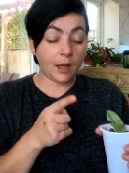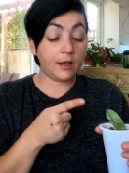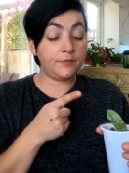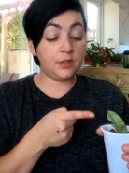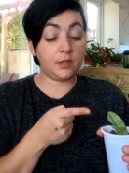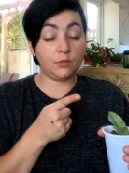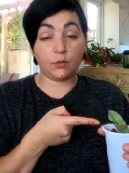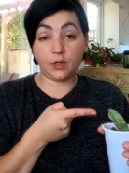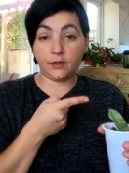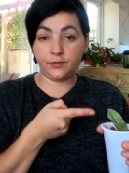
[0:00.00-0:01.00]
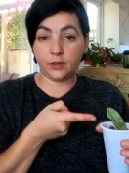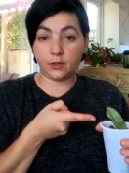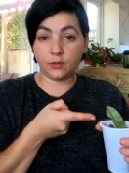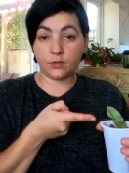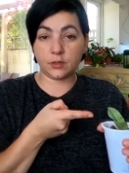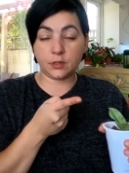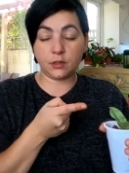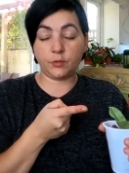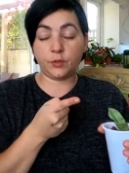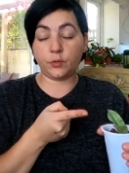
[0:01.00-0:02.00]
I've seen one of those
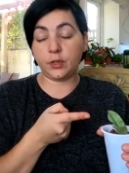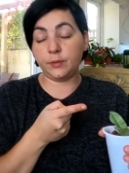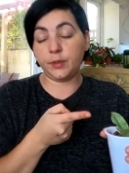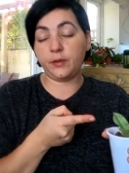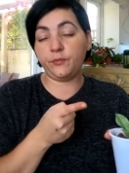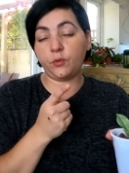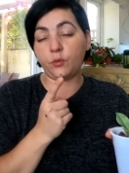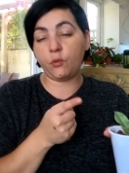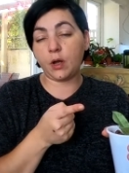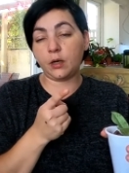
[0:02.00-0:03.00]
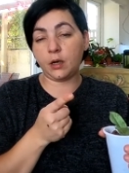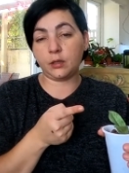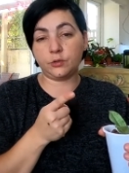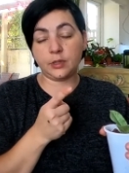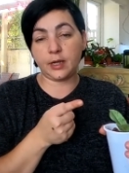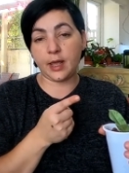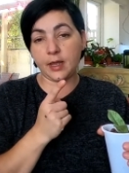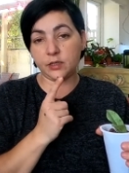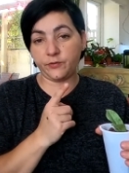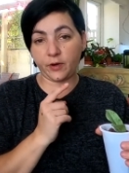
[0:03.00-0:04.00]
going on eBay for
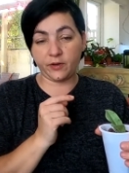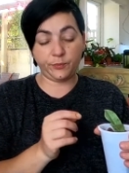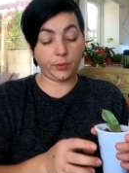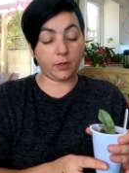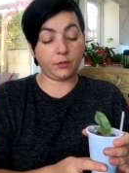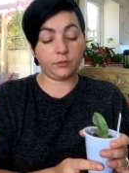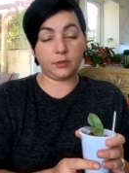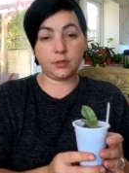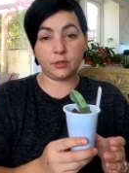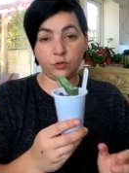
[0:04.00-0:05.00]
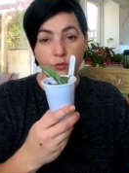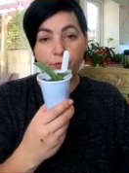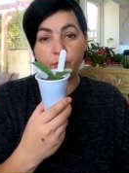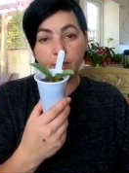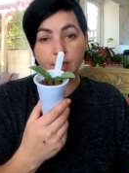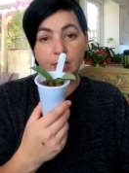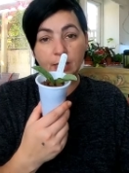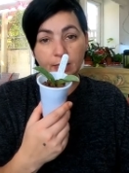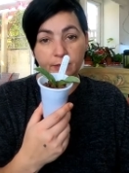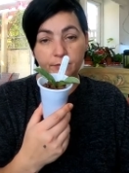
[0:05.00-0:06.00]
185 pounds, two
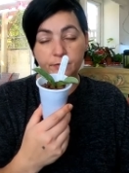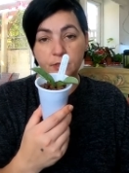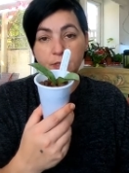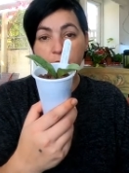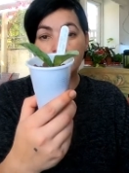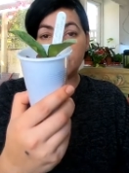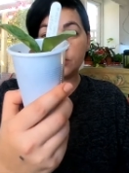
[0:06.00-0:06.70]
freaking leaves,